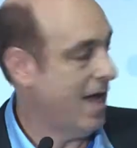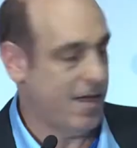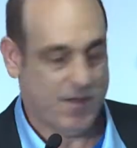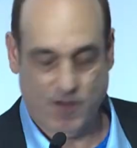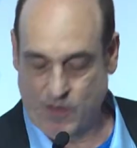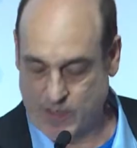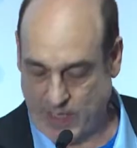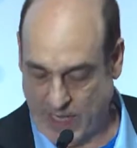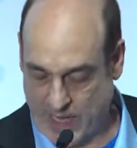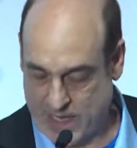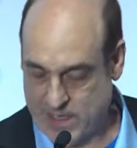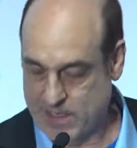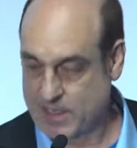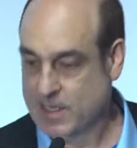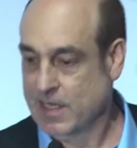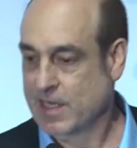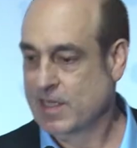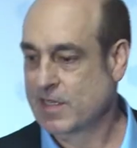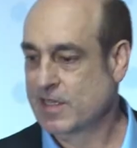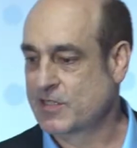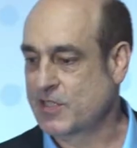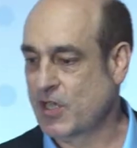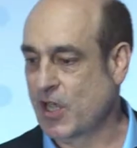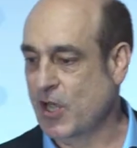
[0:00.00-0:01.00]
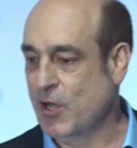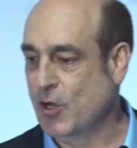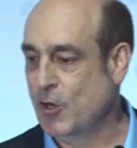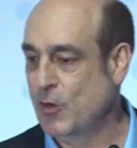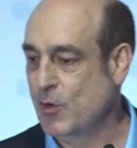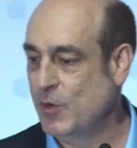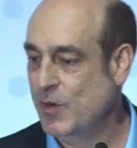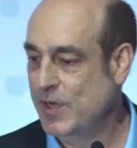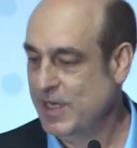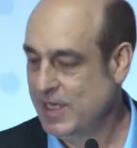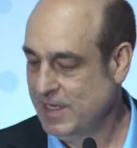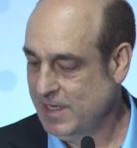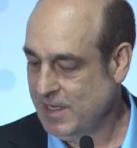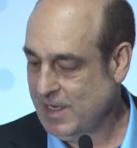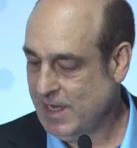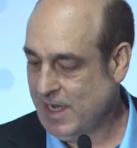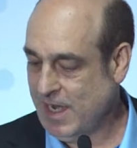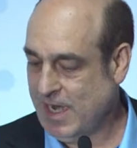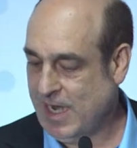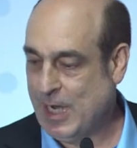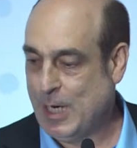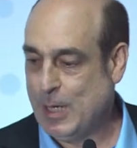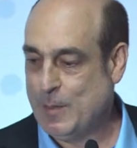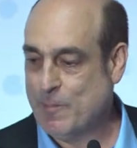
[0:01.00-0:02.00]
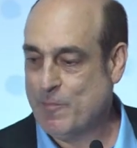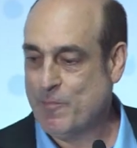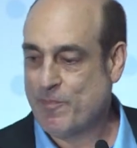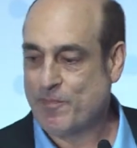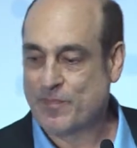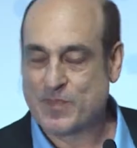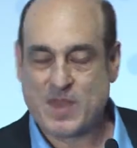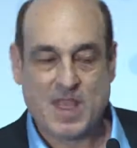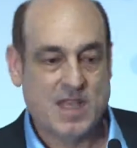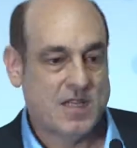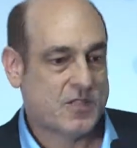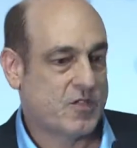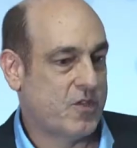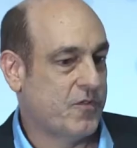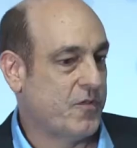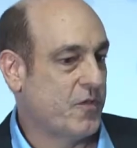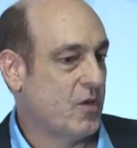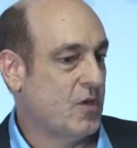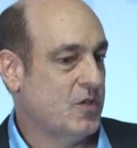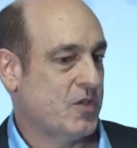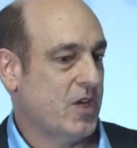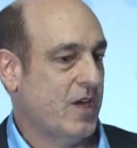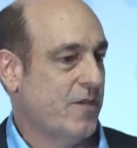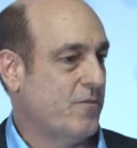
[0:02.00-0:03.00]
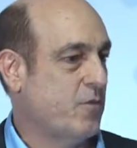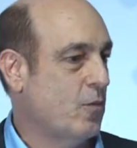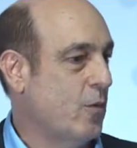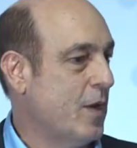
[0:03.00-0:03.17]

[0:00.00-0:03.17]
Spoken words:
Okay. So first off,